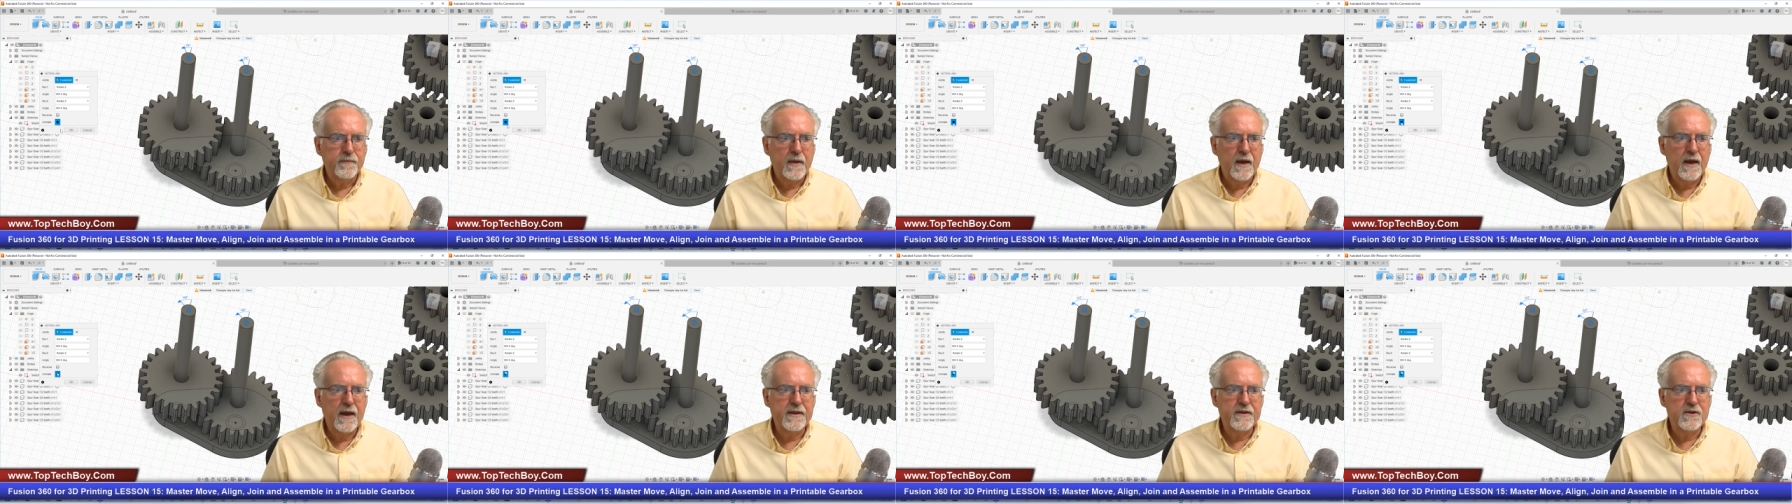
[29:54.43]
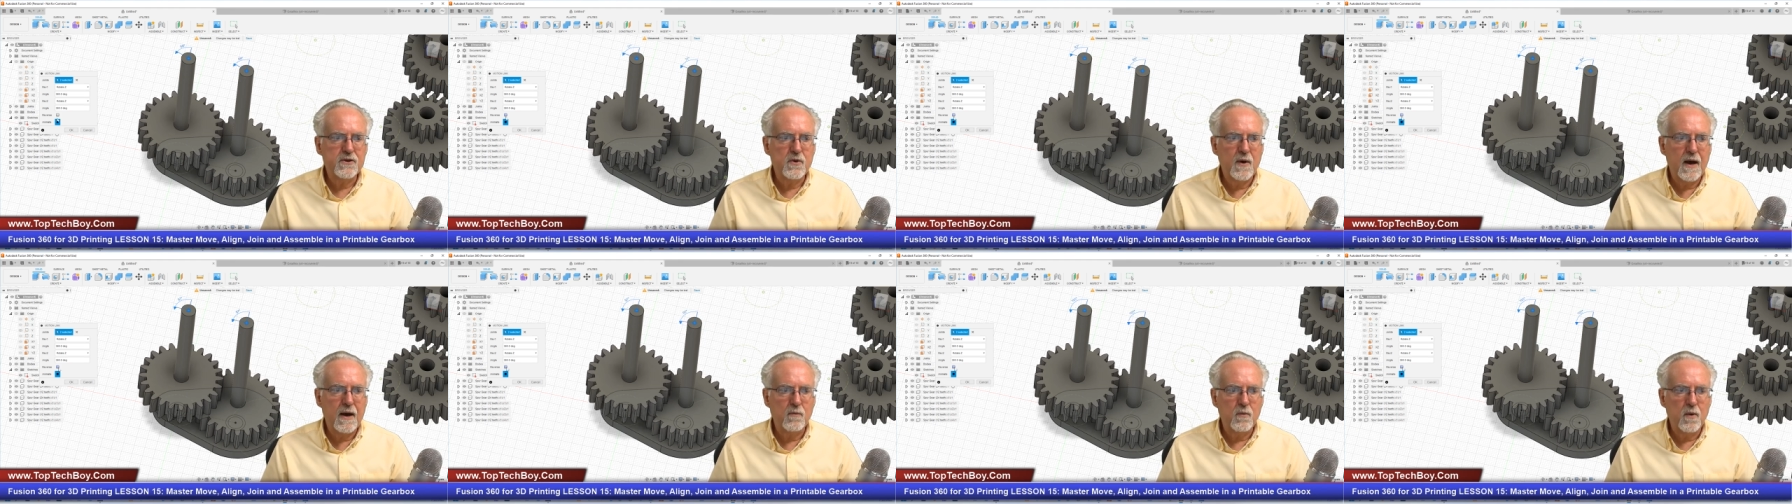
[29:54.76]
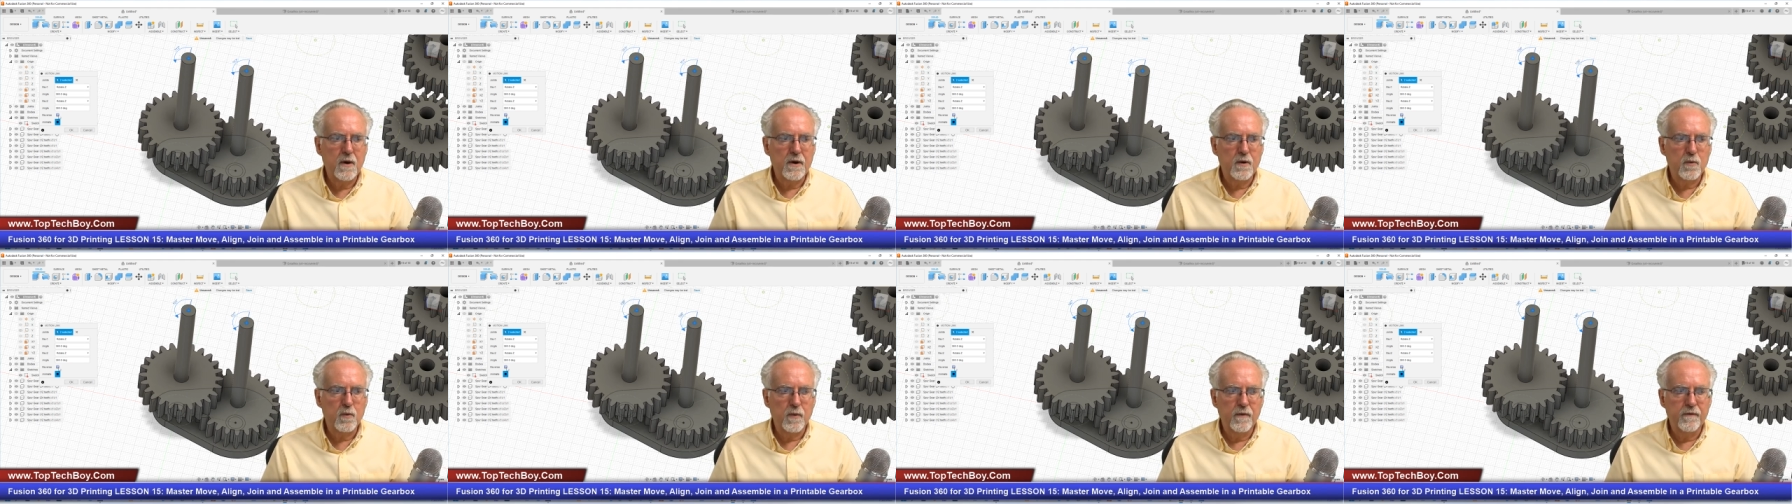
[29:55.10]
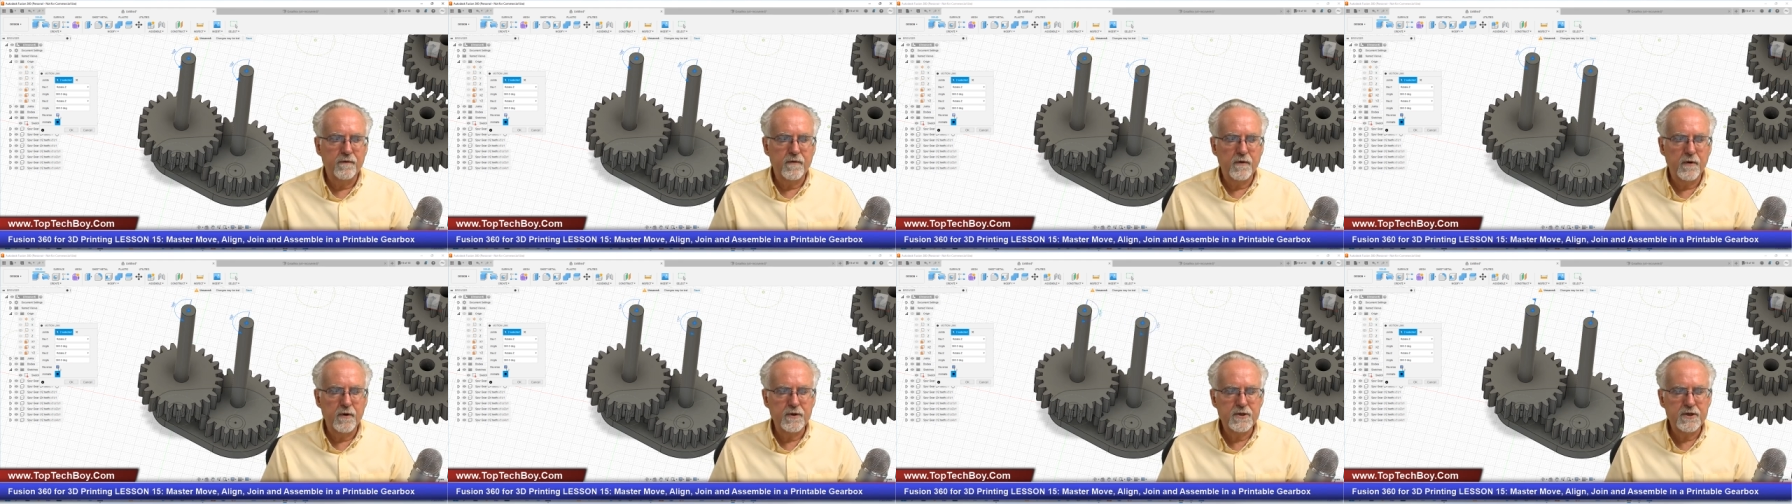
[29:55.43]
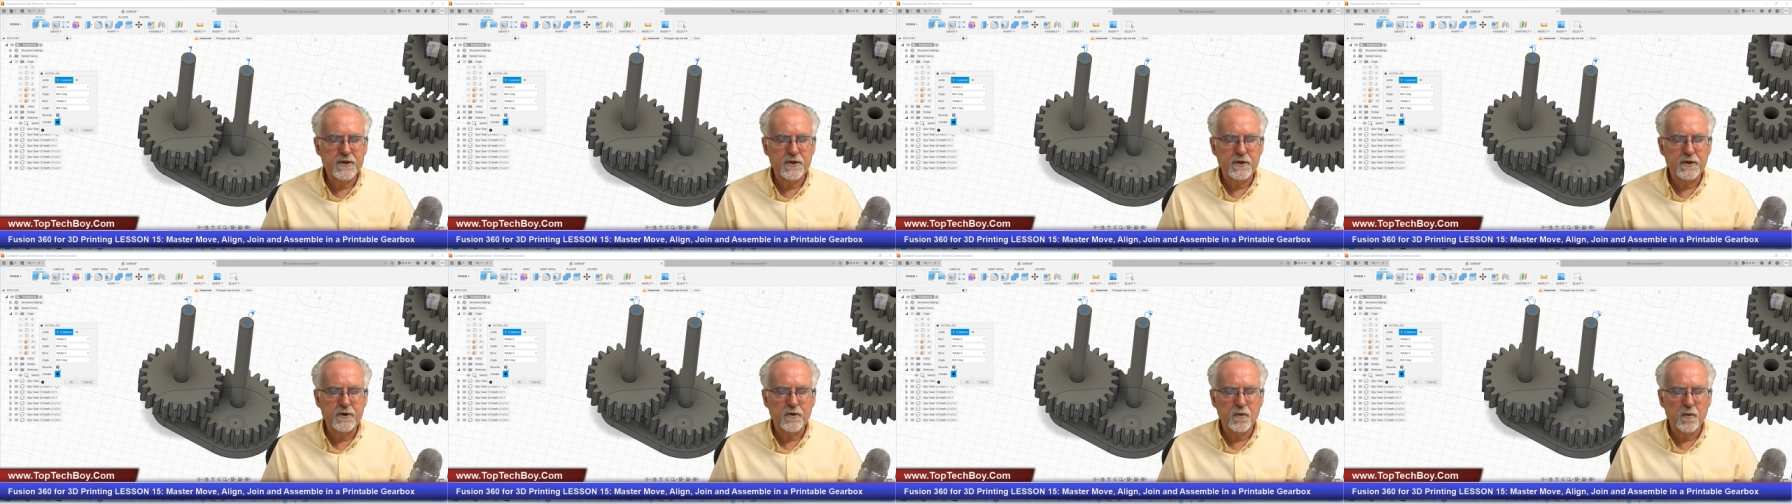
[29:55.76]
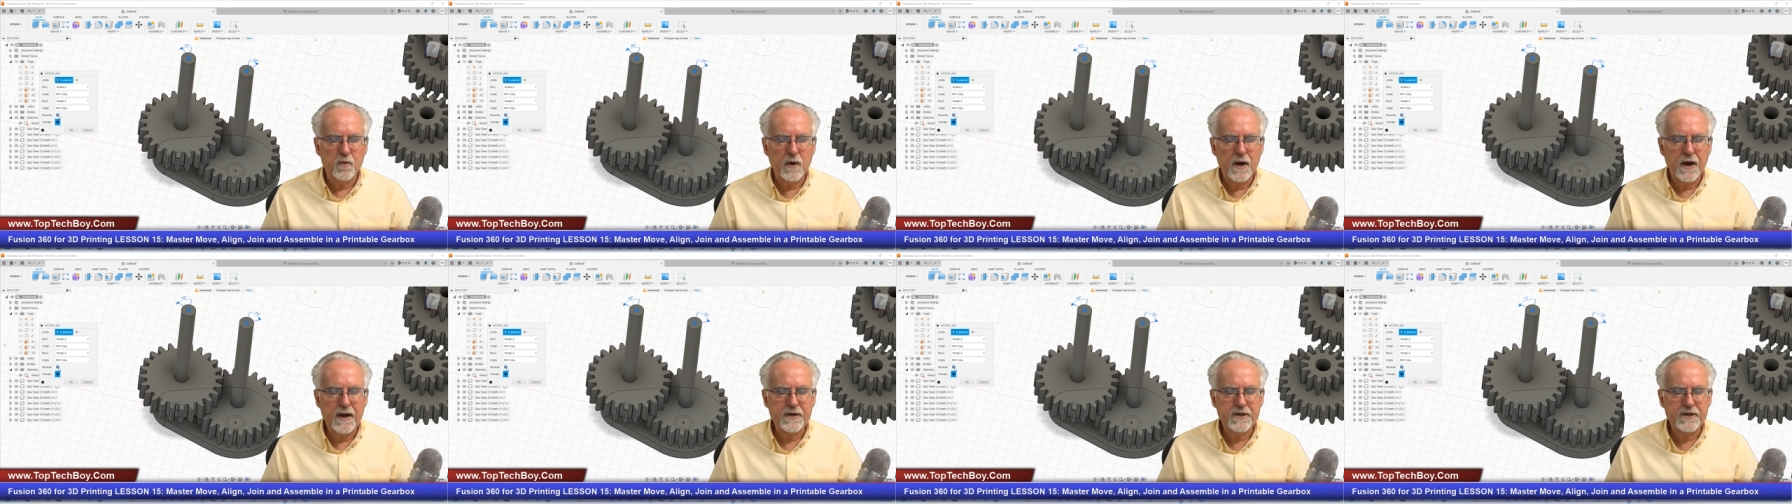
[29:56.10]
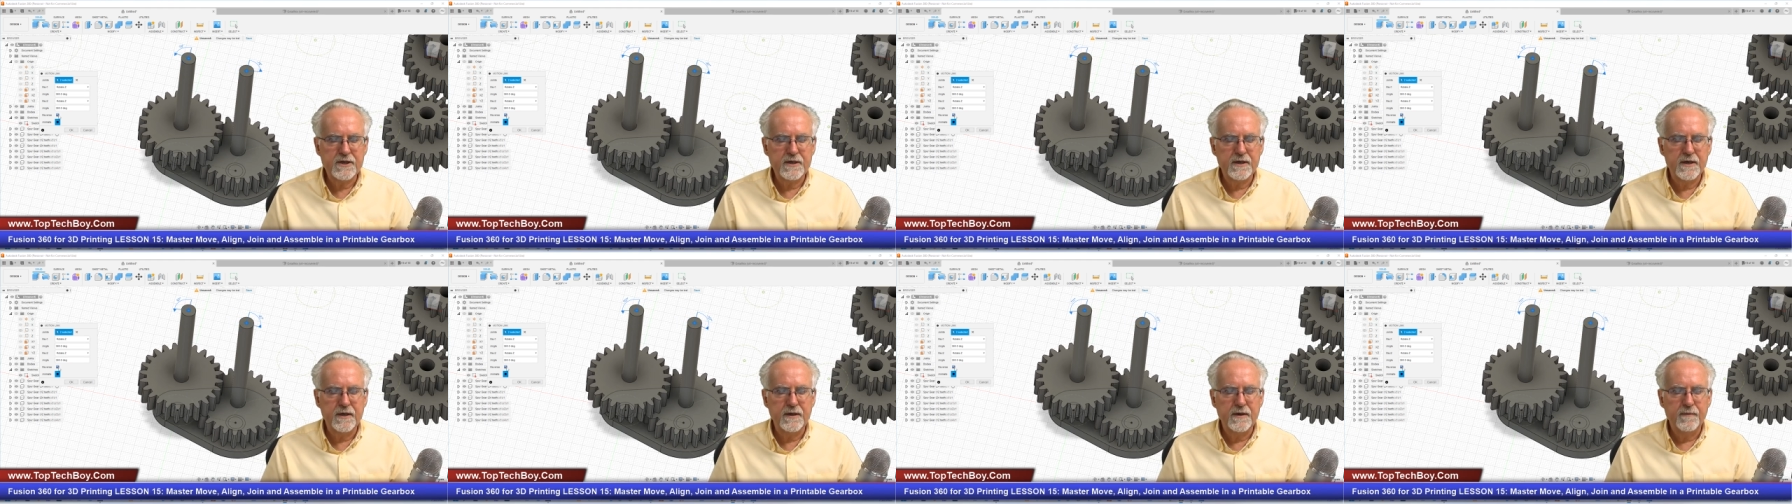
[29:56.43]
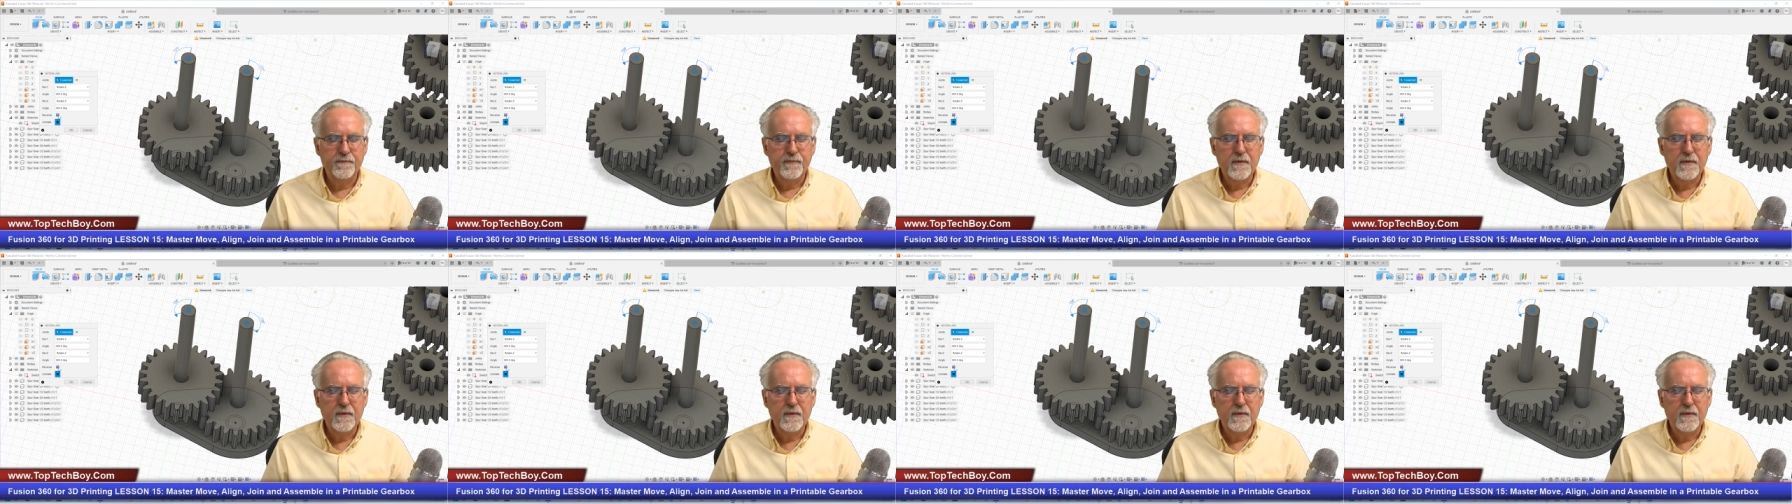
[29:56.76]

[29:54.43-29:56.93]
And so I want to reverse the direction.